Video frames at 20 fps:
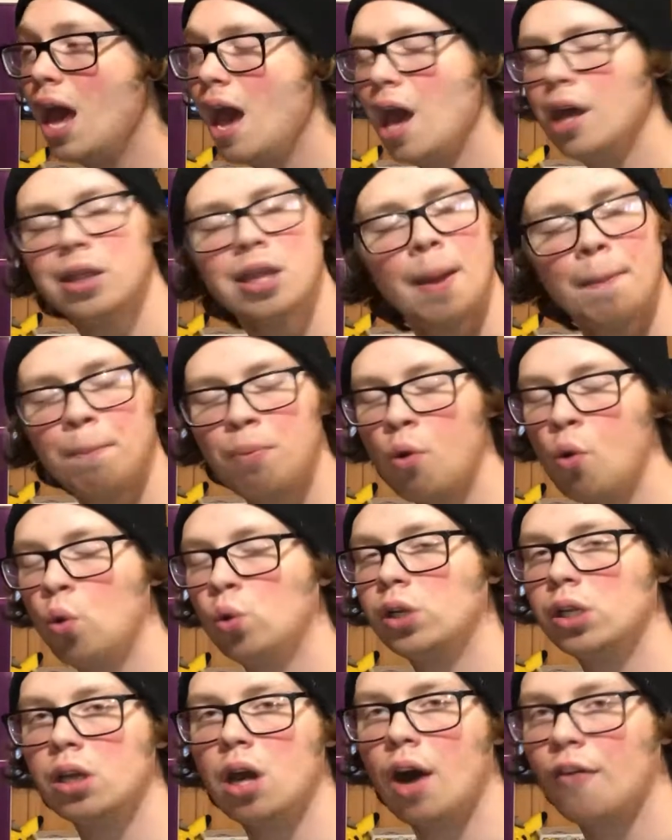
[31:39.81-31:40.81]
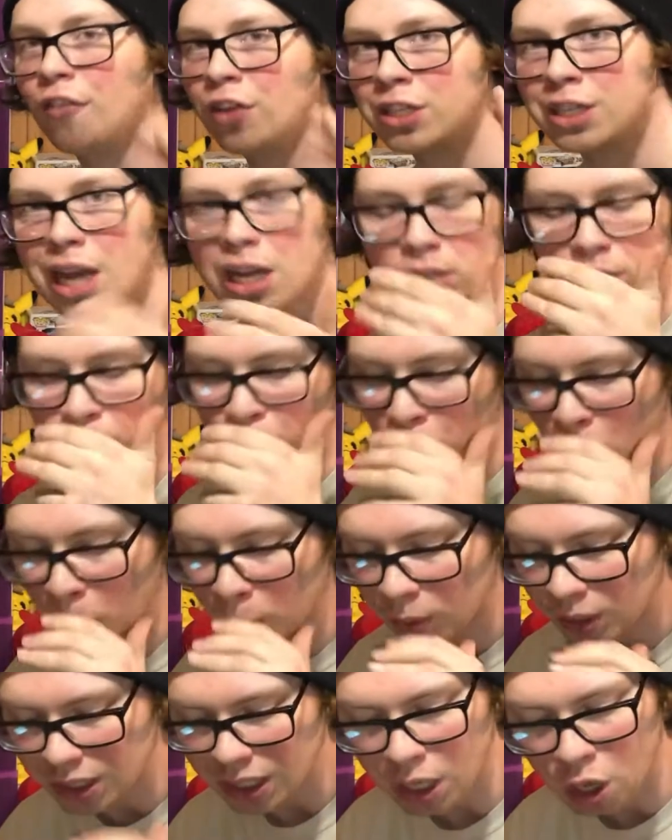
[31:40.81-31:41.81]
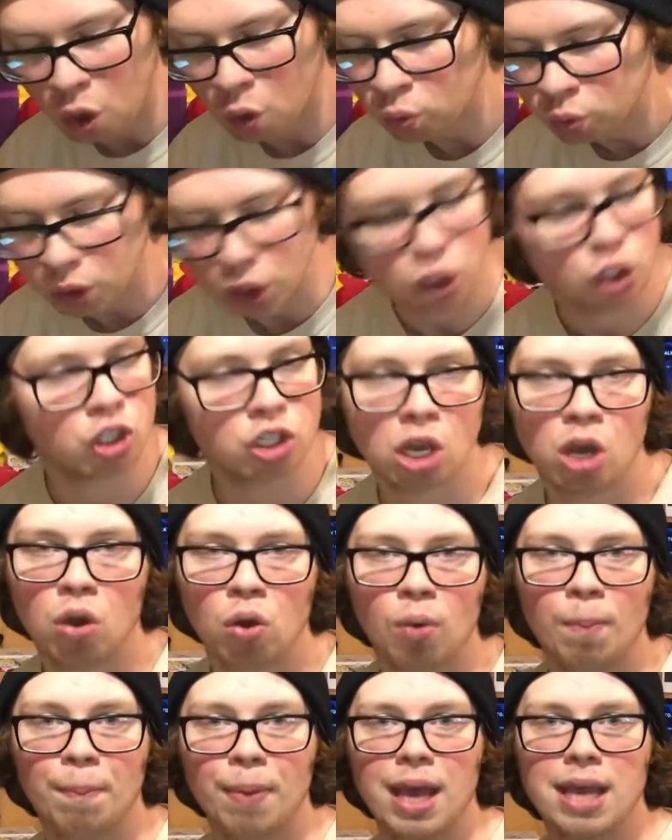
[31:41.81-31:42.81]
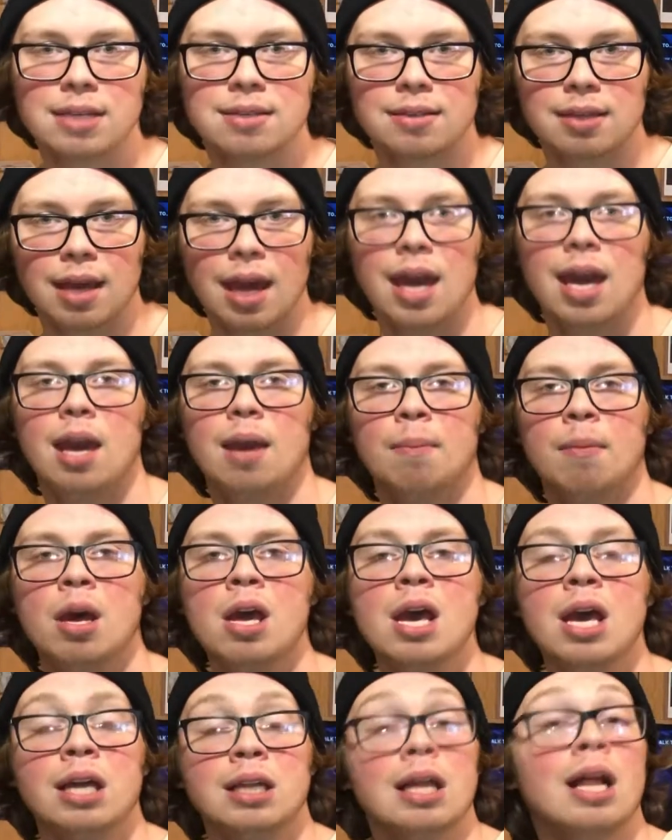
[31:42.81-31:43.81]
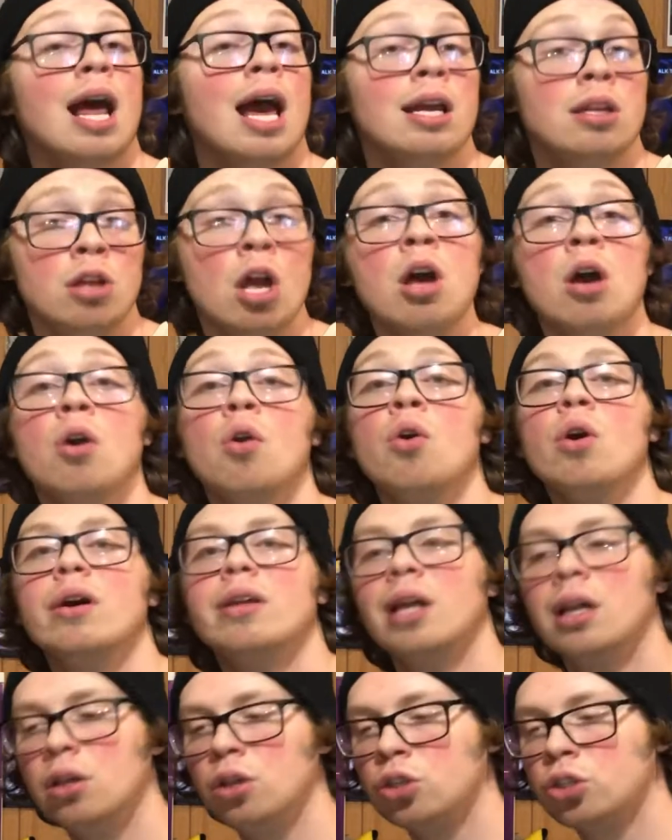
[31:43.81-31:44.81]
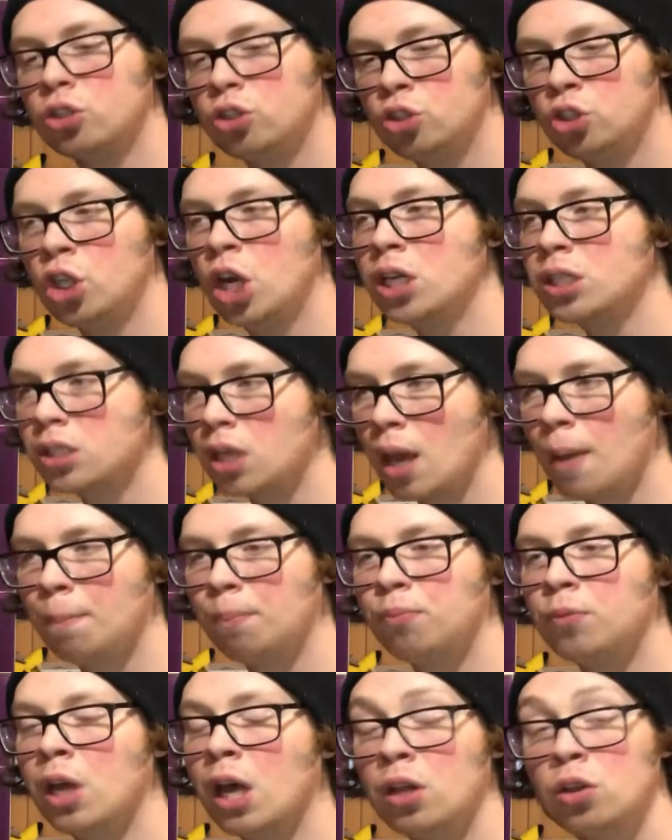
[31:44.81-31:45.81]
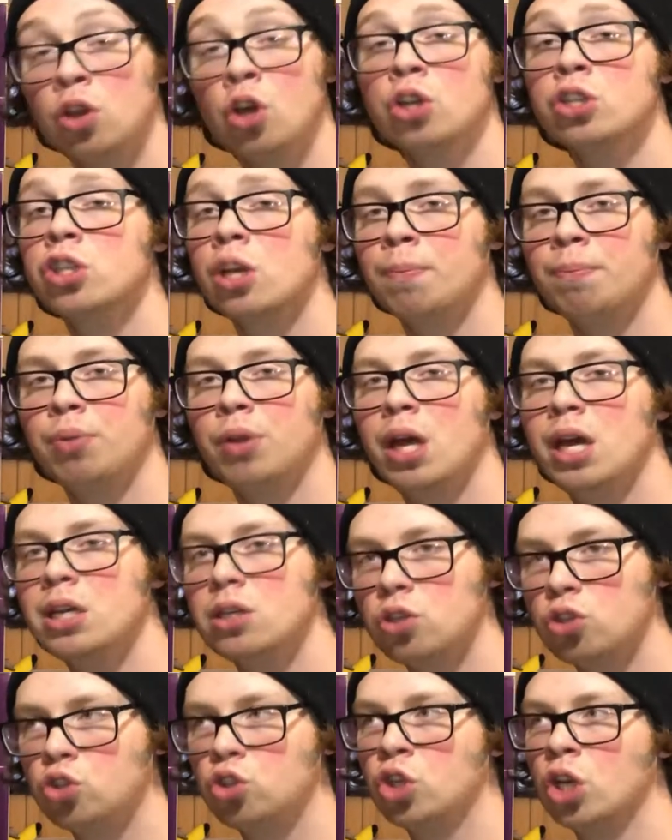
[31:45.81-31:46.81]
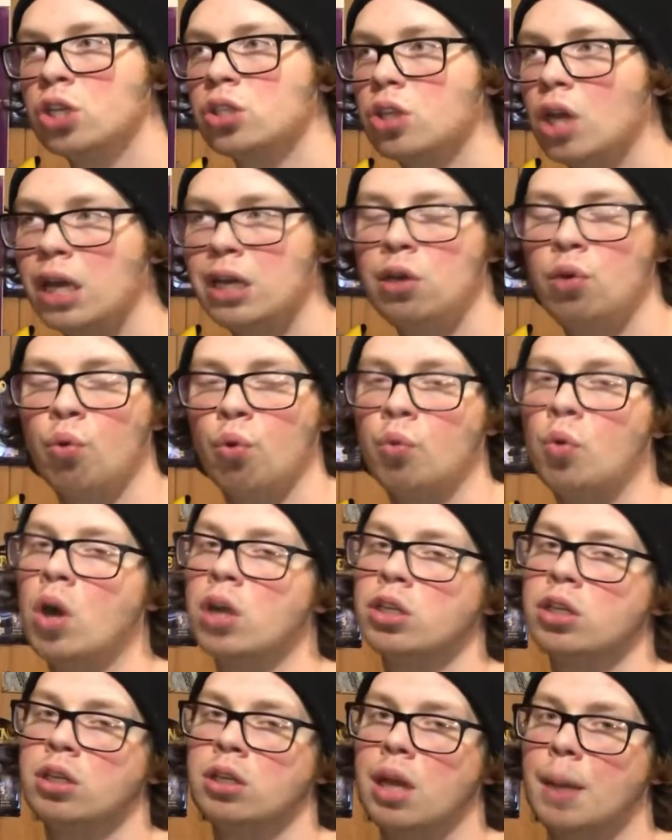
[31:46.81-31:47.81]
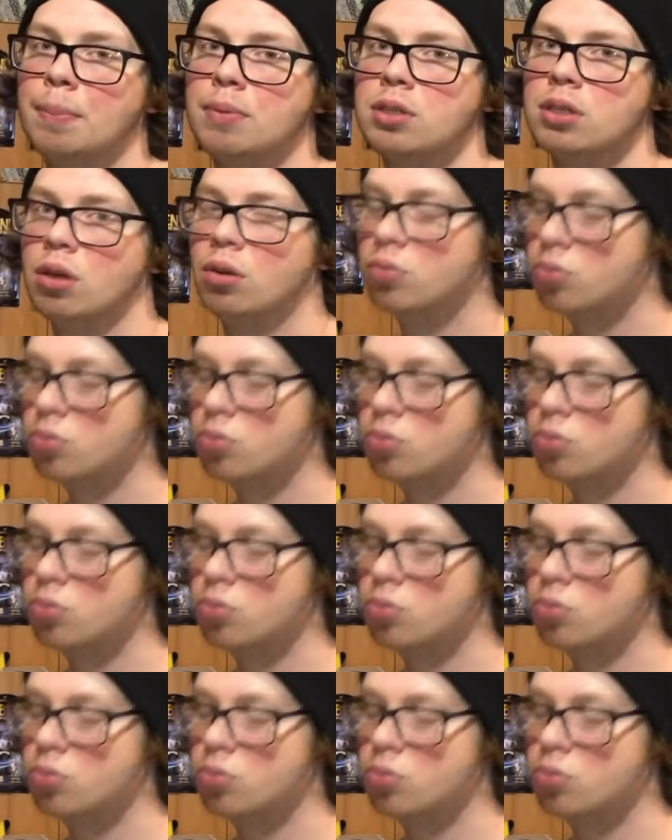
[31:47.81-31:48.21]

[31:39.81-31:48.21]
And they pulled it off. It's actually probably the only show-based game that I know that looks and plays just like you were watching an episode.